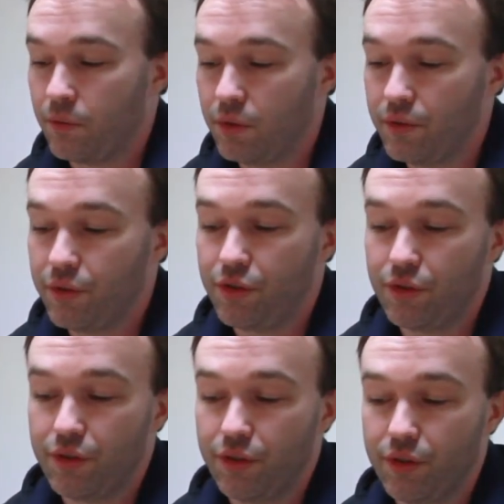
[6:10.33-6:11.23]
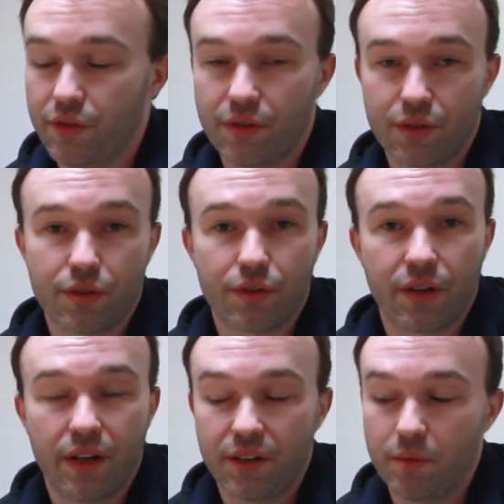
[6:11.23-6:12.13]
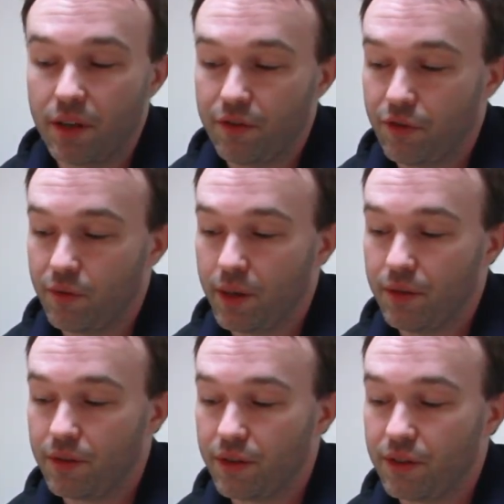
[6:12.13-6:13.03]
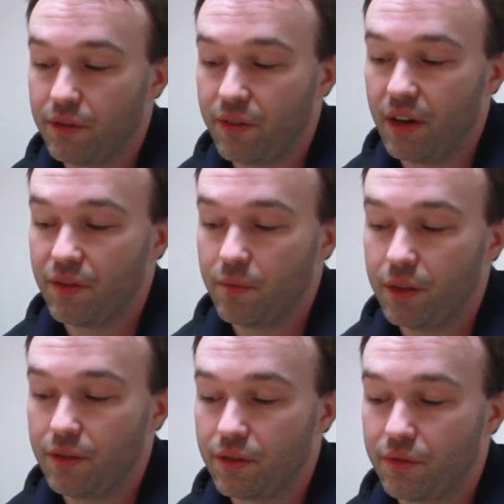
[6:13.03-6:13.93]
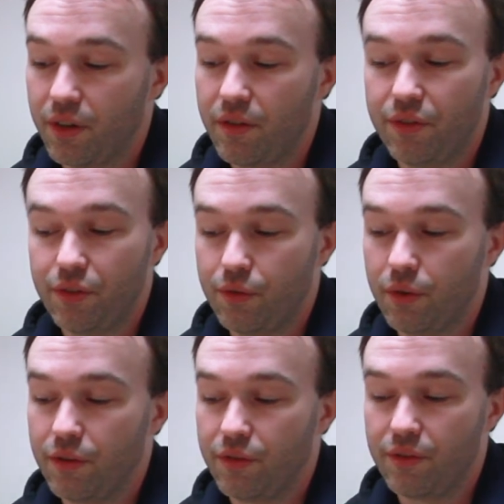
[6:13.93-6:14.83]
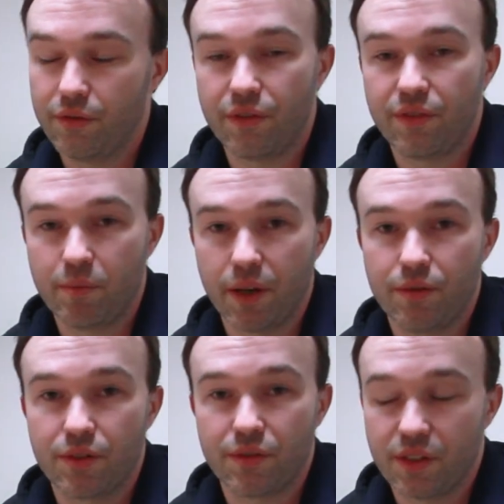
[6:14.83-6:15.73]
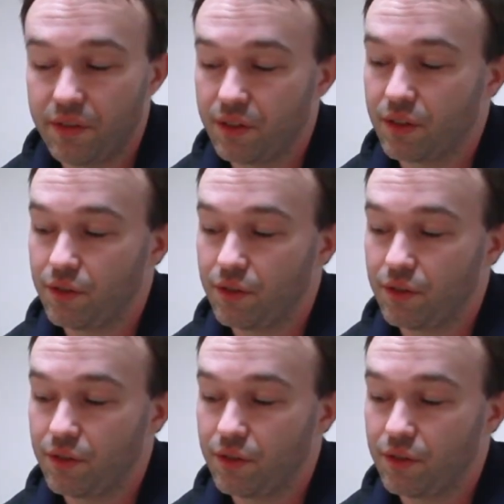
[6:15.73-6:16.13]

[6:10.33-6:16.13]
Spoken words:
will reduce your universal credit by £4.35 a month for every £250 of savings